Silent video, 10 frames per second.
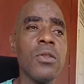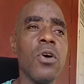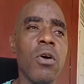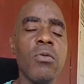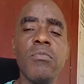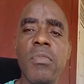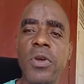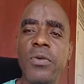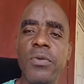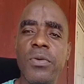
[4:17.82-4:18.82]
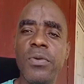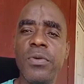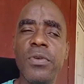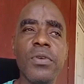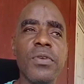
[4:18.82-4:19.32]
Now,
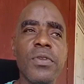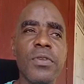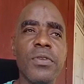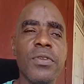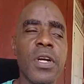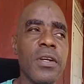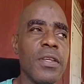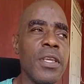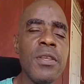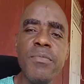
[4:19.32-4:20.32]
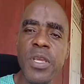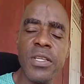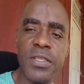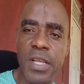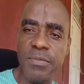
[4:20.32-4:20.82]
the
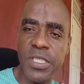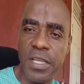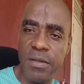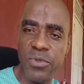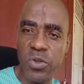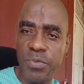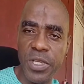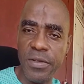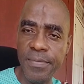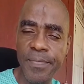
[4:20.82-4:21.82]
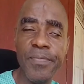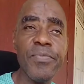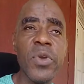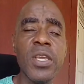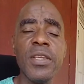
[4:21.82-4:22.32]
inmates them send him to me.
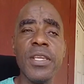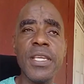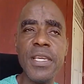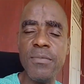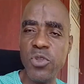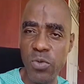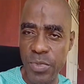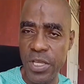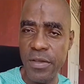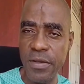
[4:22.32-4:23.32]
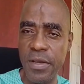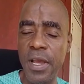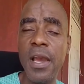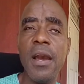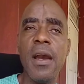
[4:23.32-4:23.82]
He came to me
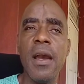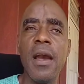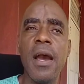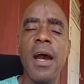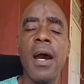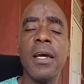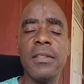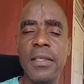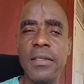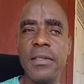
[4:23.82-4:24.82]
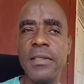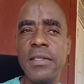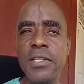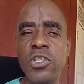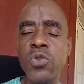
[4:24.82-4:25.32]
and
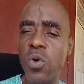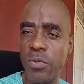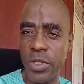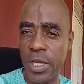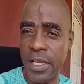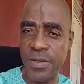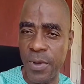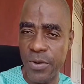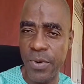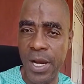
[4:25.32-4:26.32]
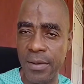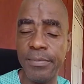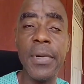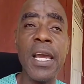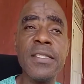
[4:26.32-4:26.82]
explain what
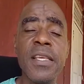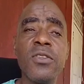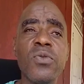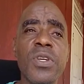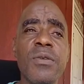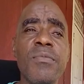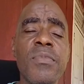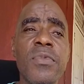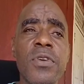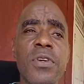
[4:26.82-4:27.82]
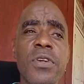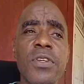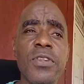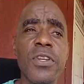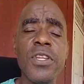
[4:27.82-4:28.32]
happened. I said to him,
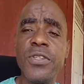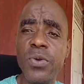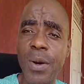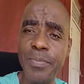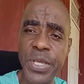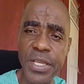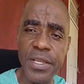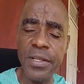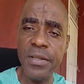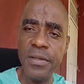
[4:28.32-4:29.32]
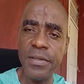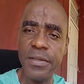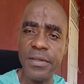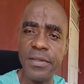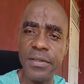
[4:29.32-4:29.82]
you need to appeal
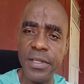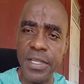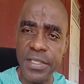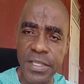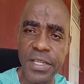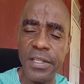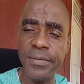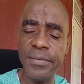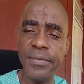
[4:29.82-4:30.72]
the decision,